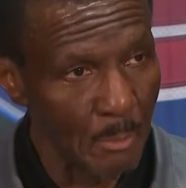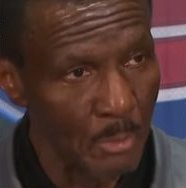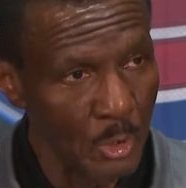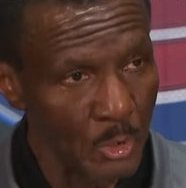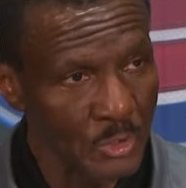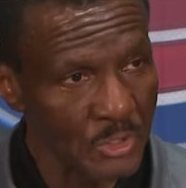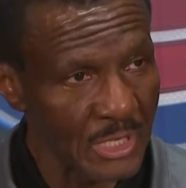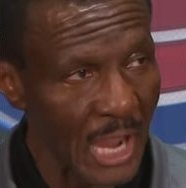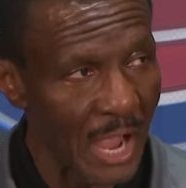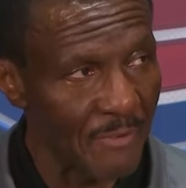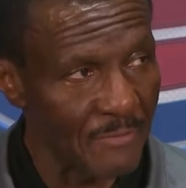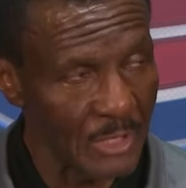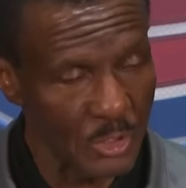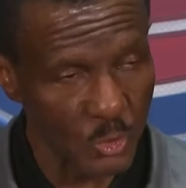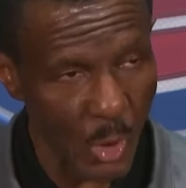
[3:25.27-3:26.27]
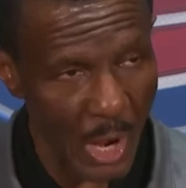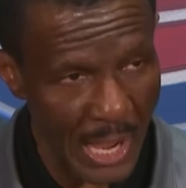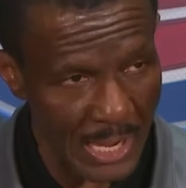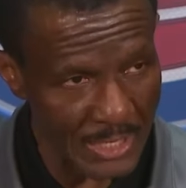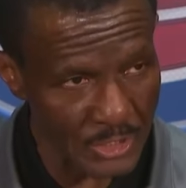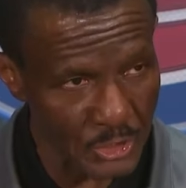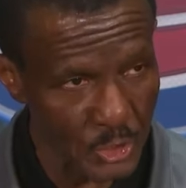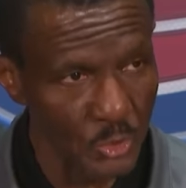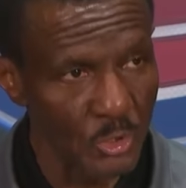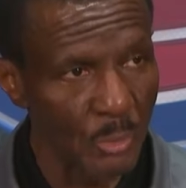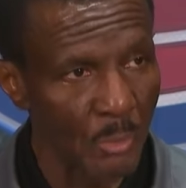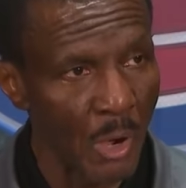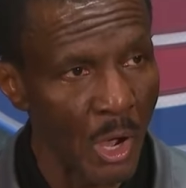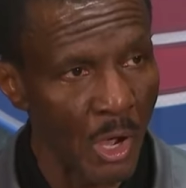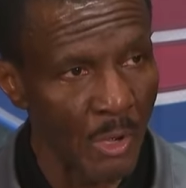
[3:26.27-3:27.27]
boost confidence-wise, shooting the
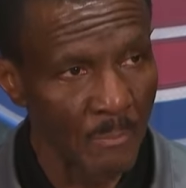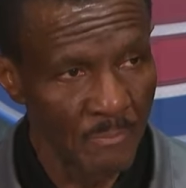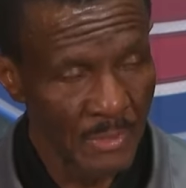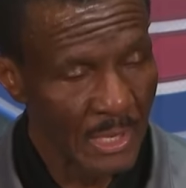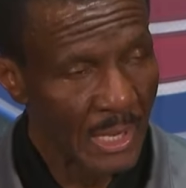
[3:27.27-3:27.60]
ball.